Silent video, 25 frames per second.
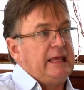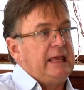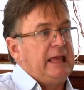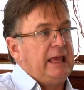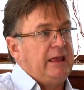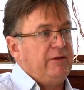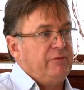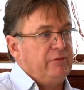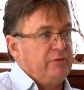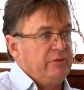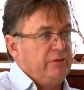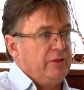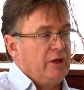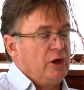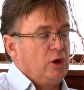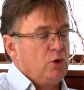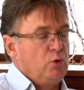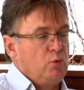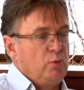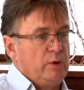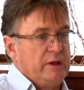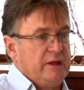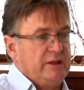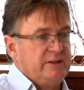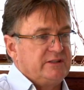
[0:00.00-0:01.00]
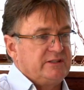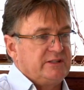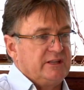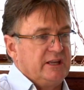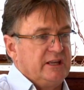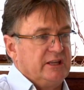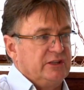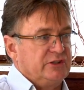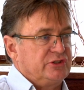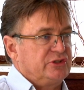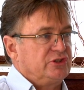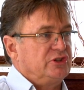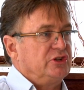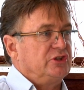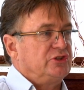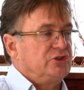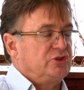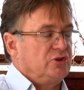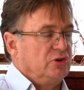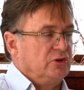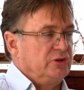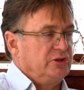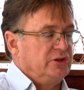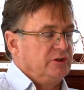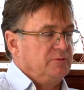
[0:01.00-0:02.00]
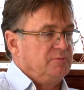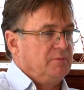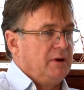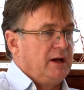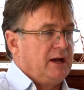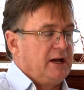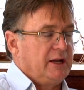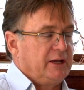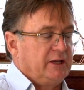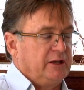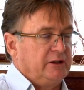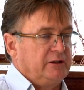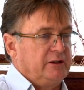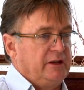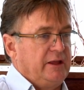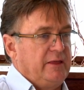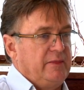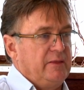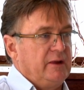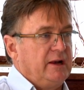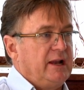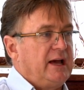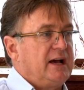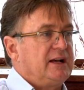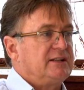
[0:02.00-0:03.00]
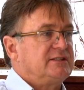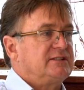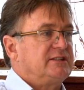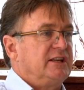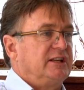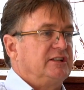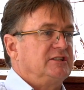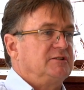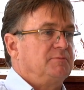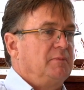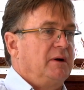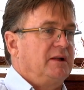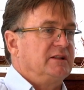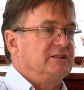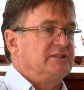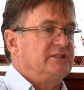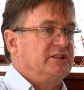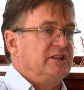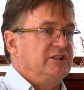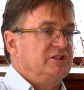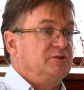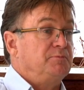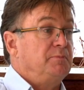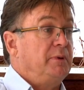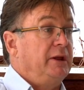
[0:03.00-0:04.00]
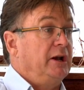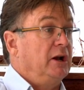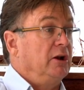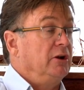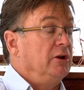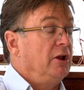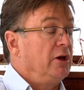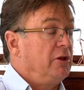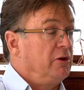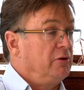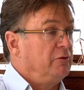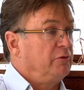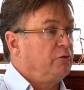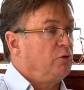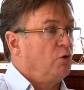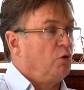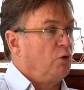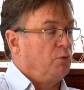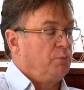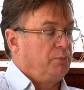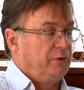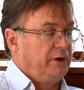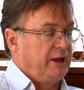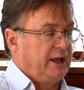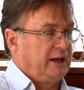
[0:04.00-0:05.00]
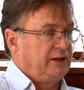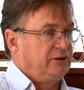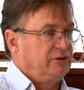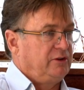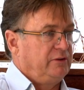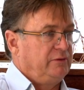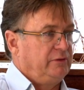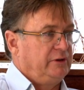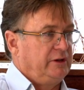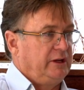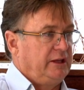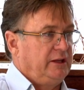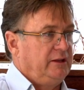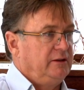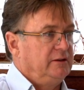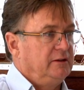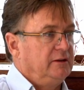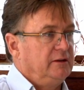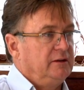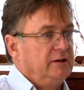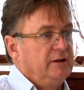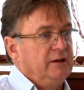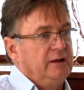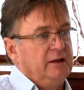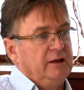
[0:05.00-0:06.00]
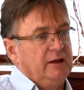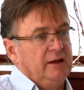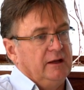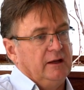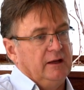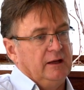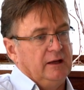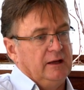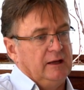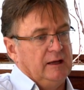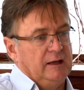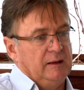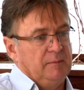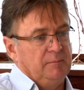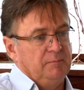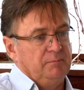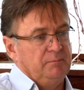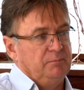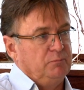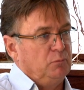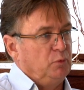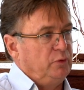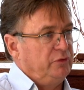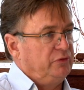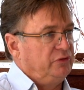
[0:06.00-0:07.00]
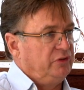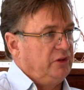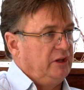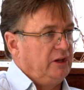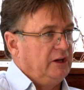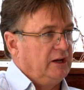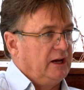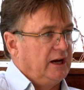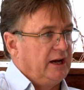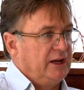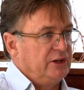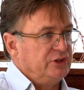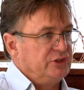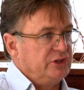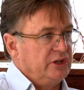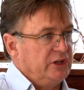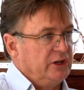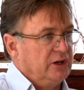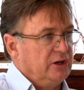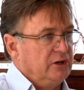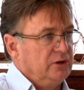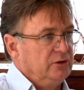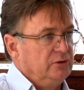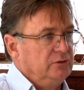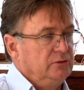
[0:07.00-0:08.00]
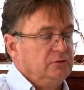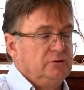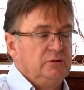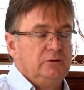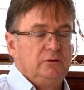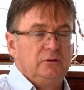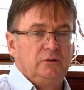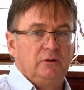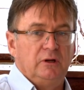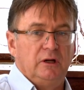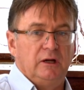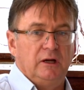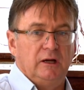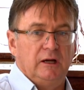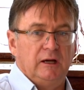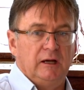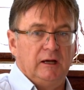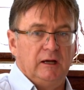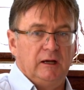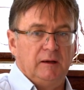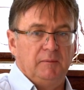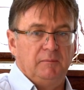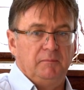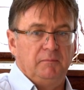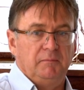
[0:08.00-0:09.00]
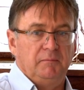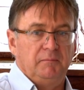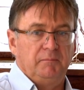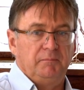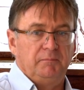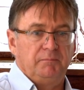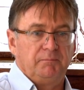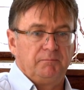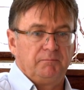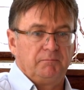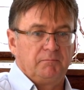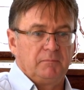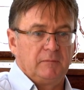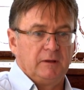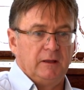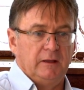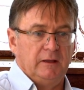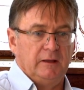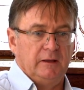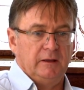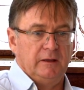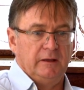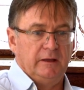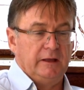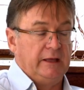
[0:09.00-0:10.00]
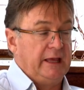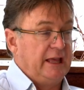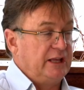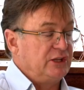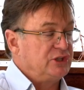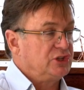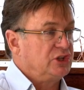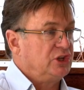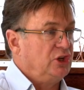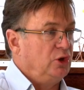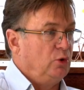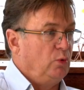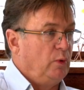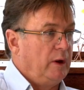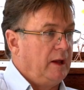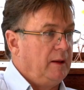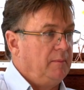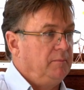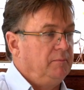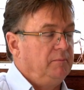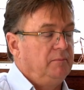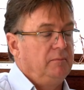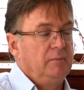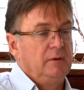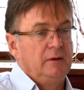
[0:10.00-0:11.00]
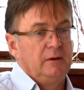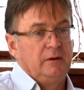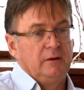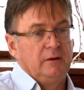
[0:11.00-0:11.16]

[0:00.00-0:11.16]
Even though we're seeing this disjointed market, in the last 6 months, there's been a lot of corporate activity. We've seen IGO, SQM,